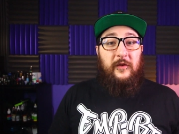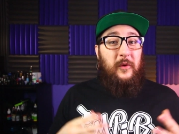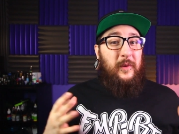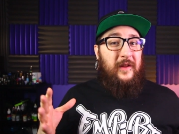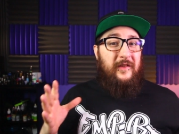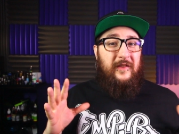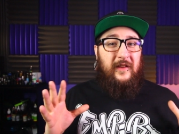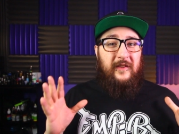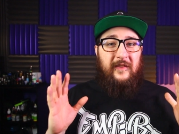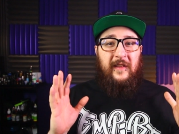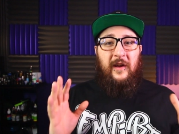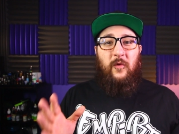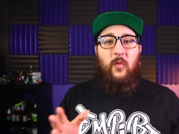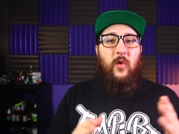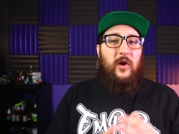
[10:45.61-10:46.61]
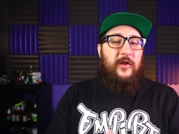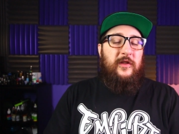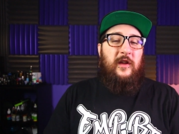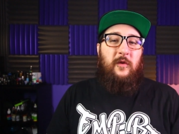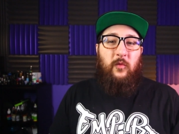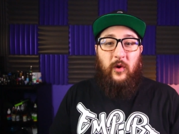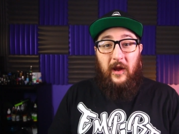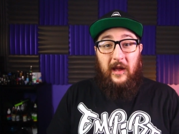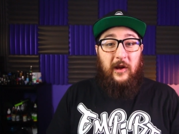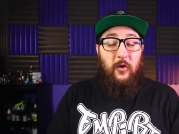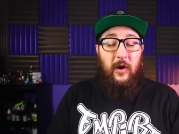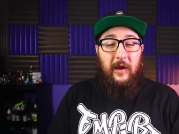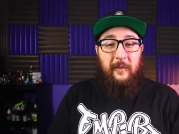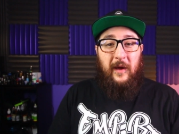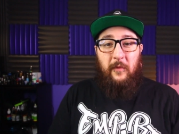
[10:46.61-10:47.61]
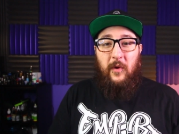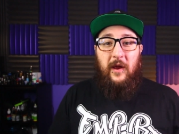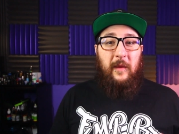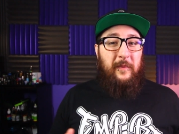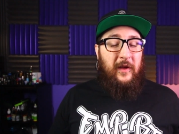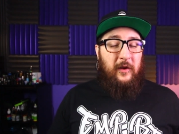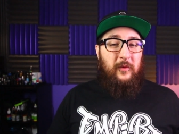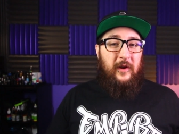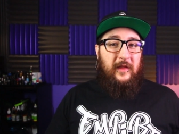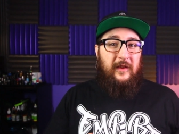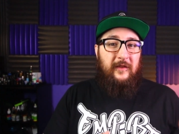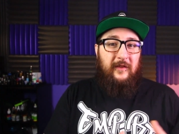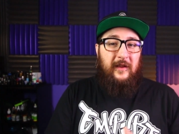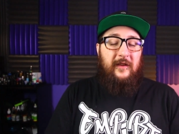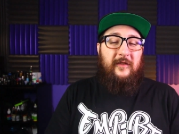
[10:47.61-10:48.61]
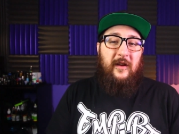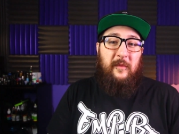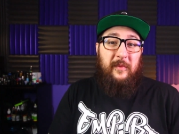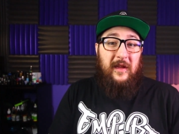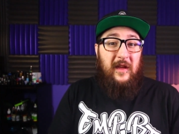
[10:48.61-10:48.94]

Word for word: So is this thing worth it? Would I go out of my way to pick one of these things up